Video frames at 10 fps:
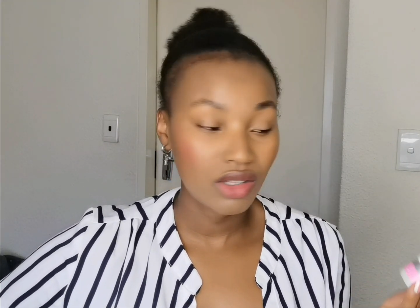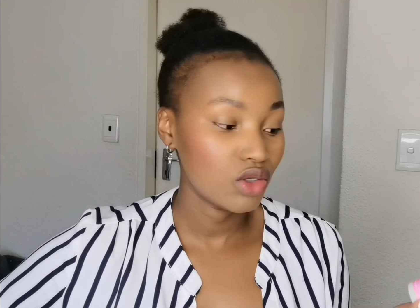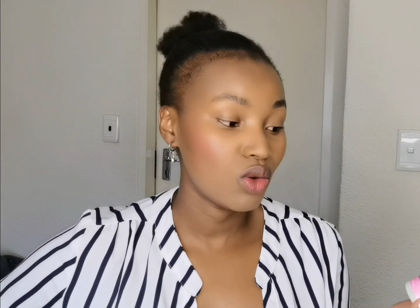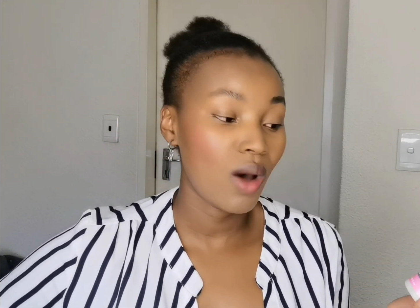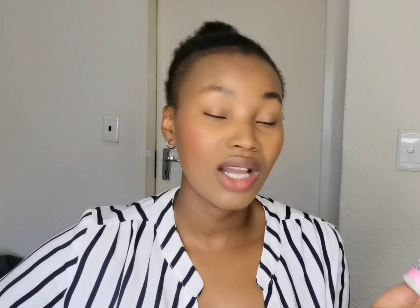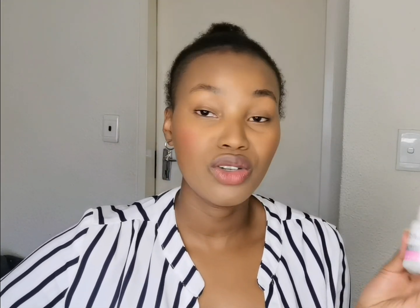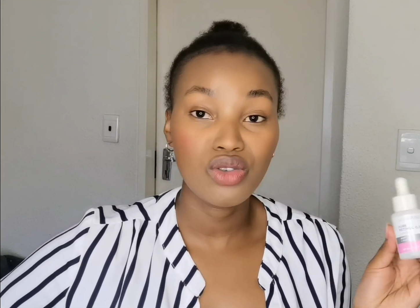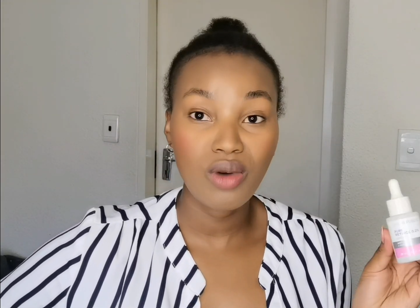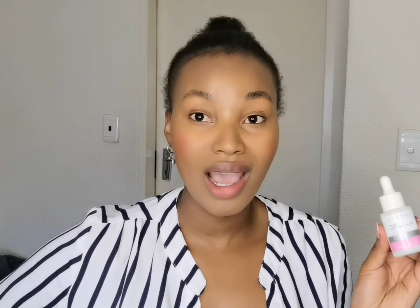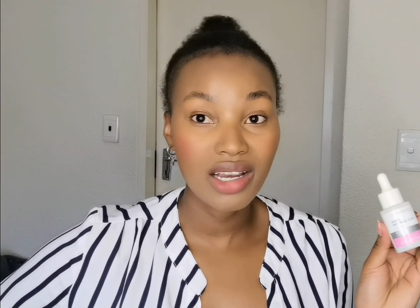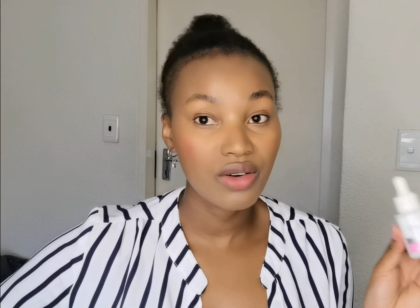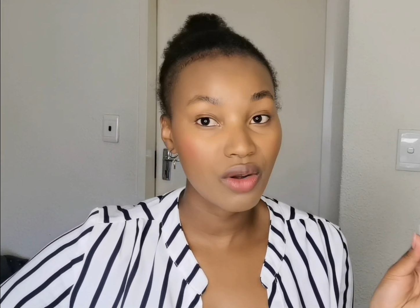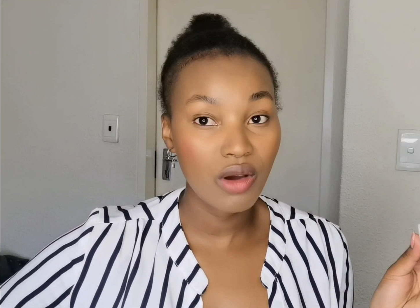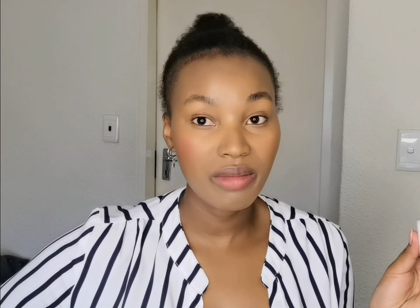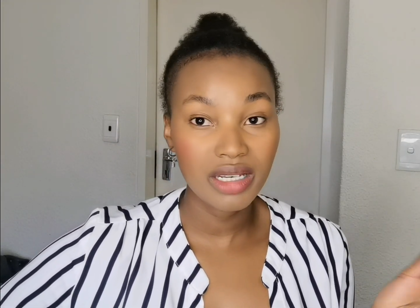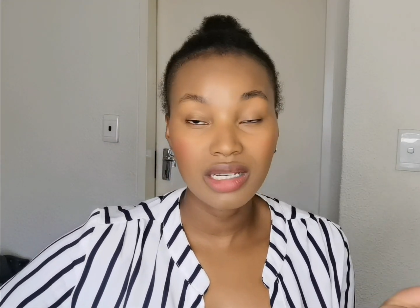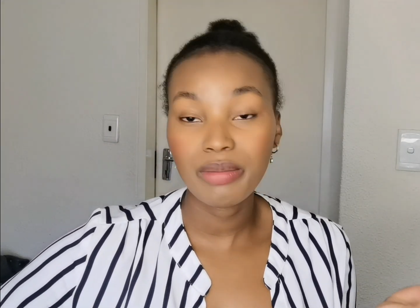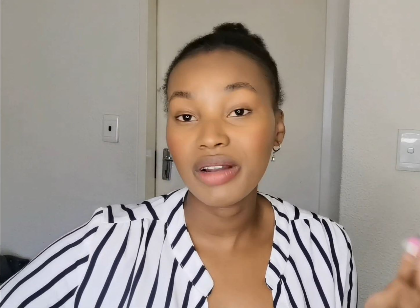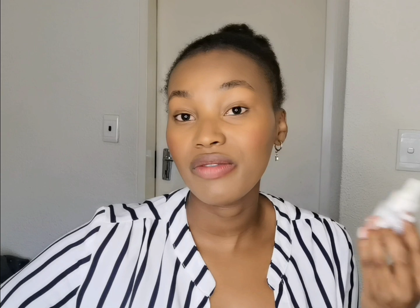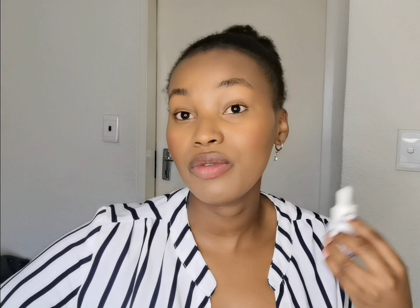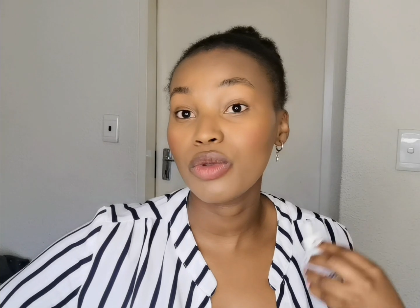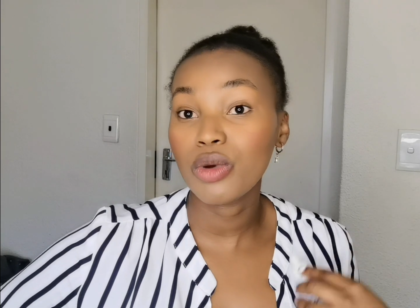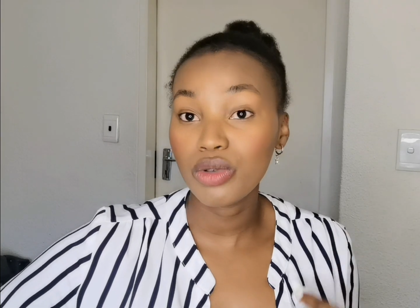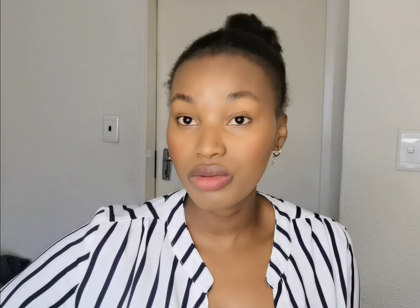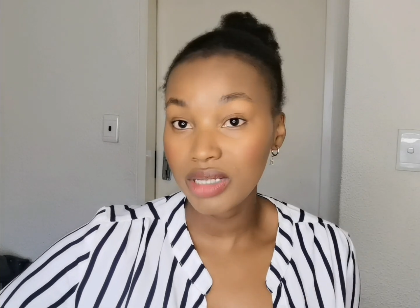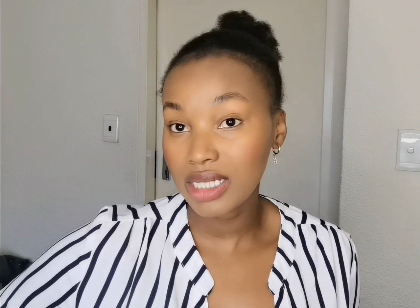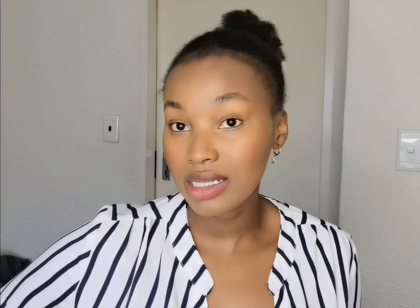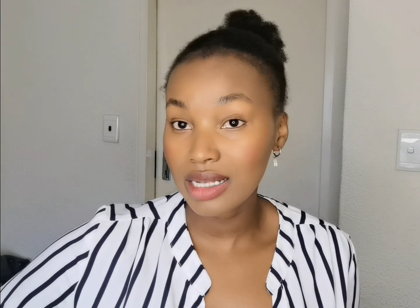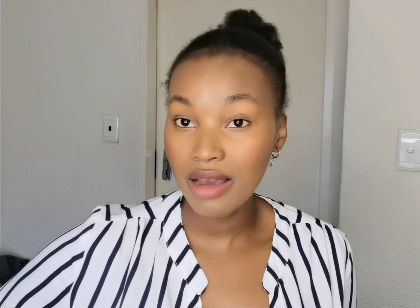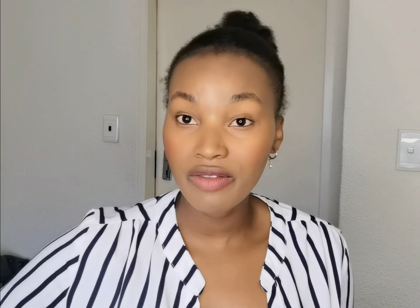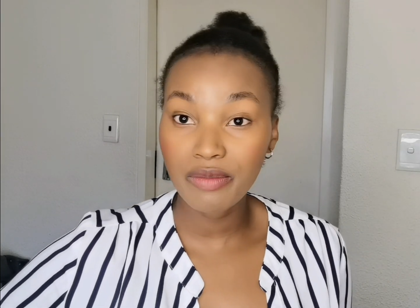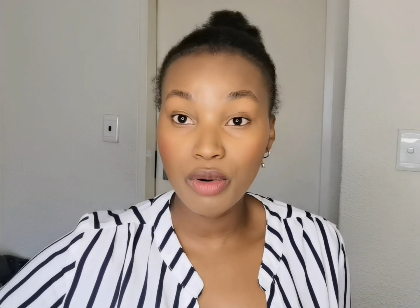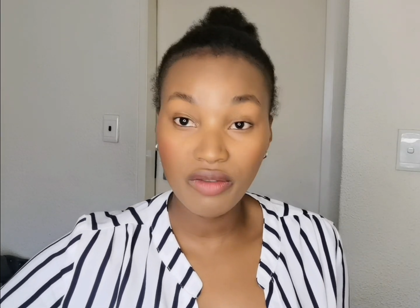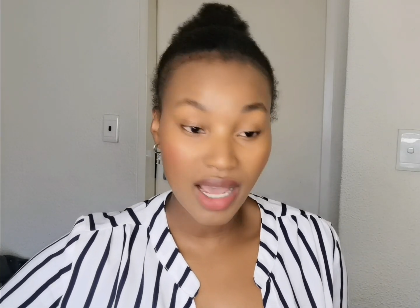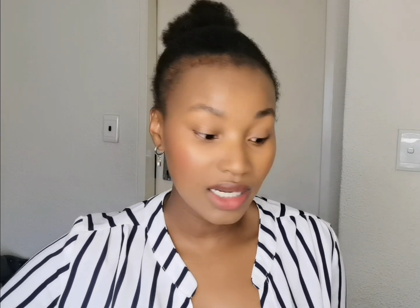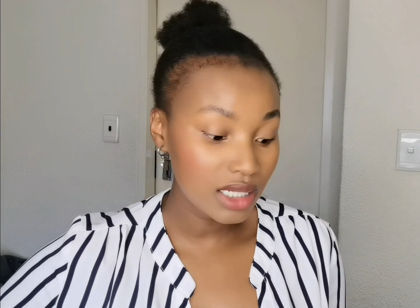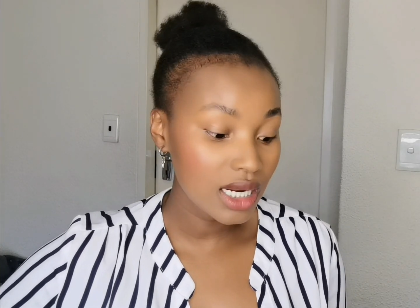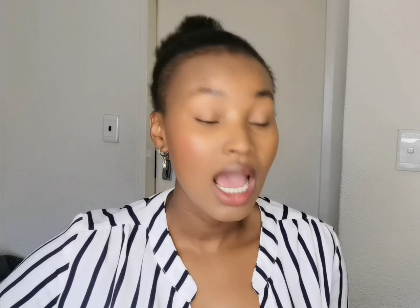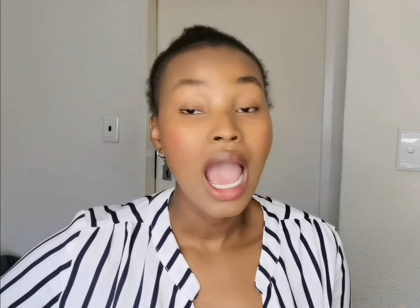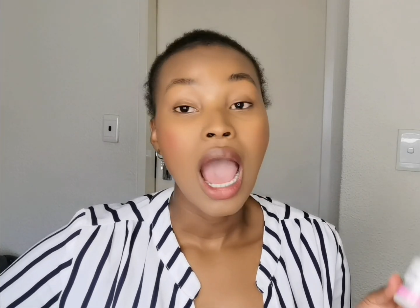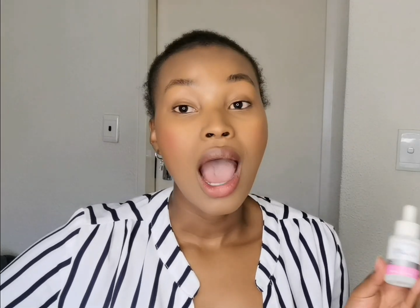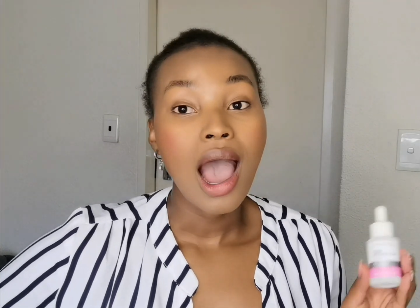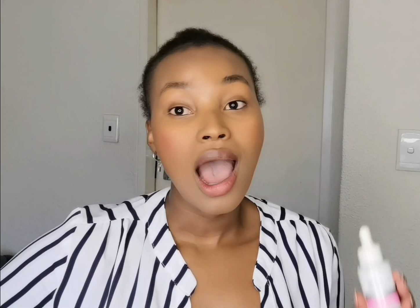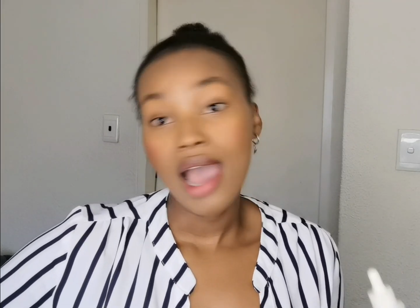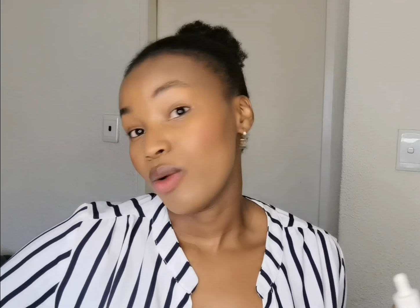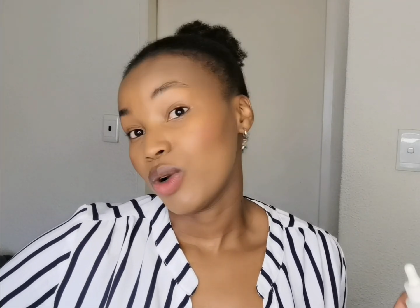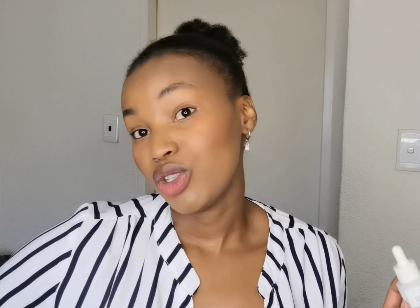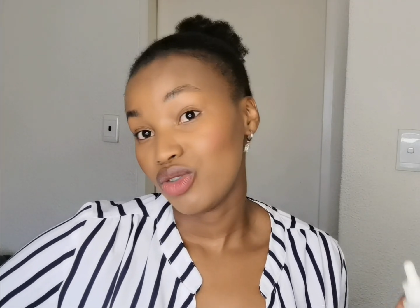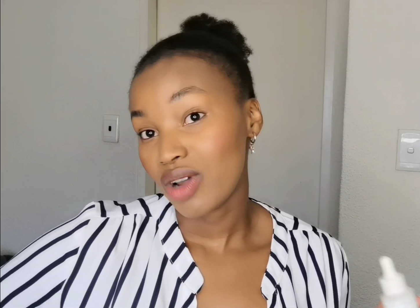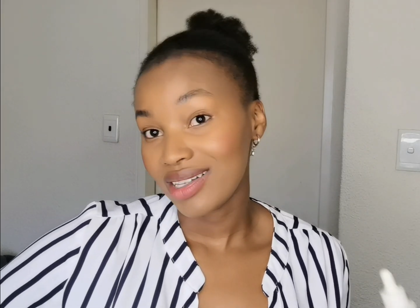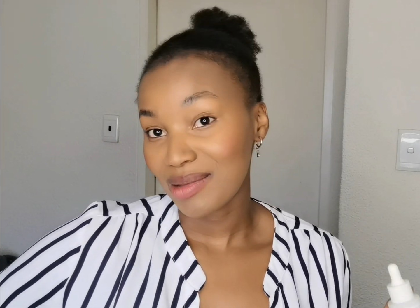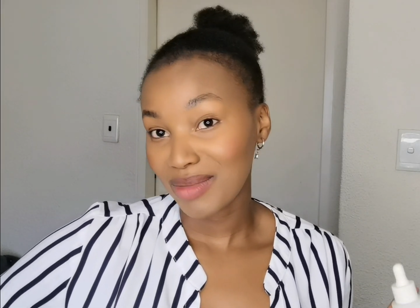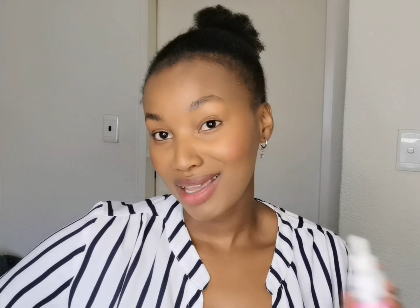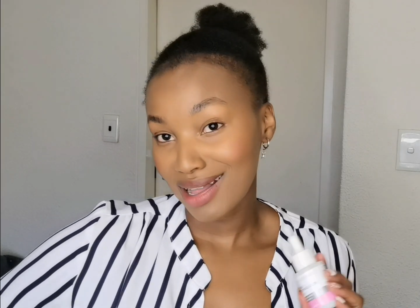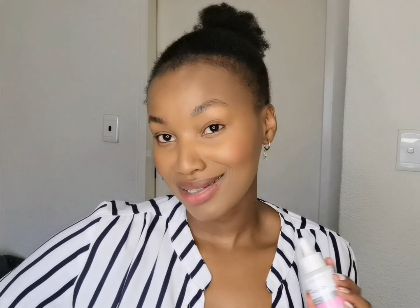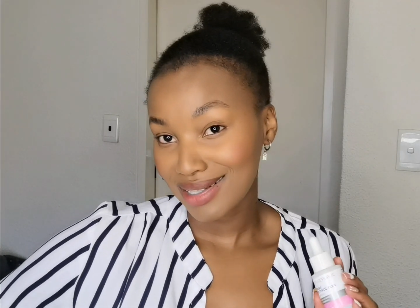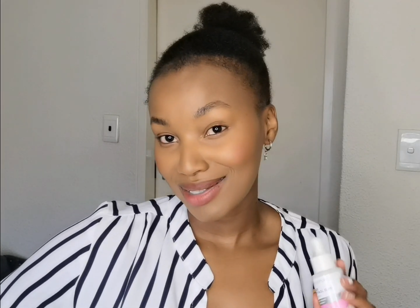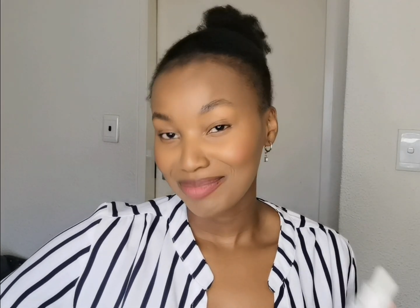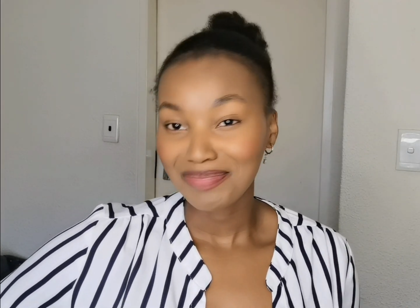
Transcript: So I do highly recommend it. But for those reasons that I've provided, I want to try something else.